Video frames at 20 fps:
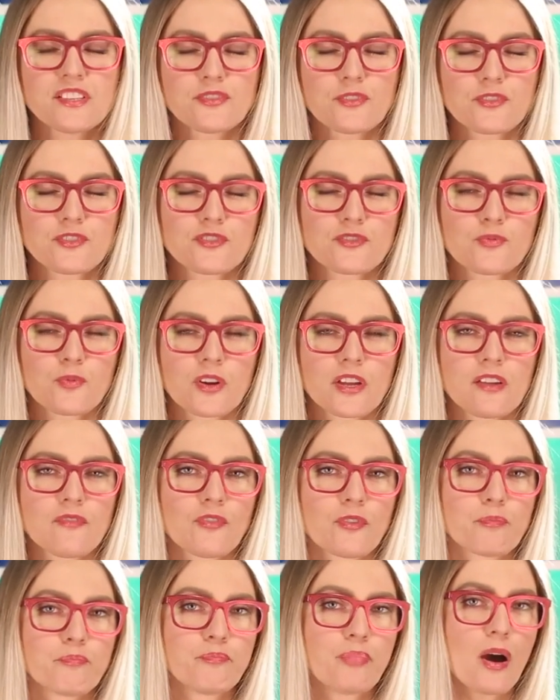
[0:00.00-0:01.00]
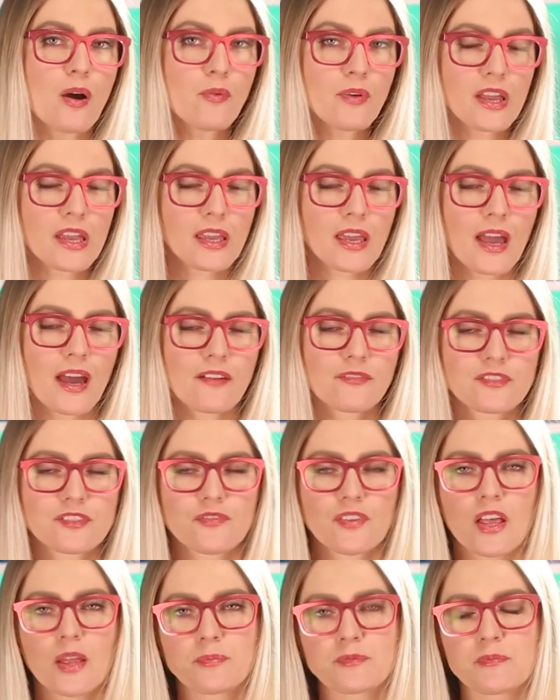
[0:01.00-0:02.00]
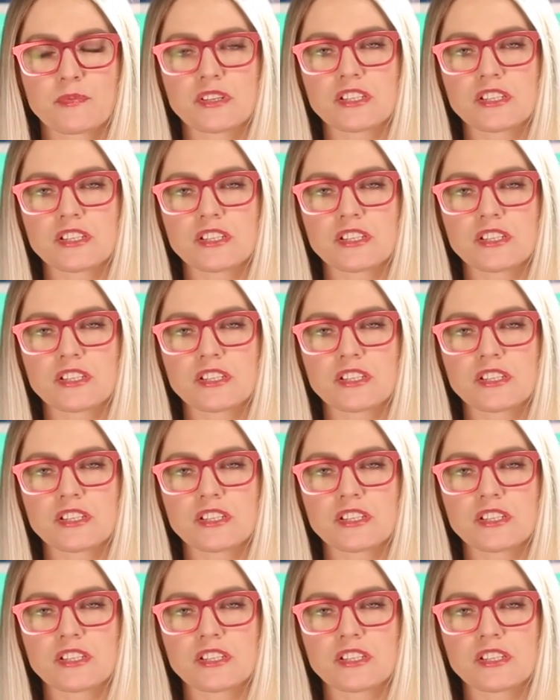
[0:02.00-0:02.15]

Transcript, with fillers: Researchers working for Boeing have developed a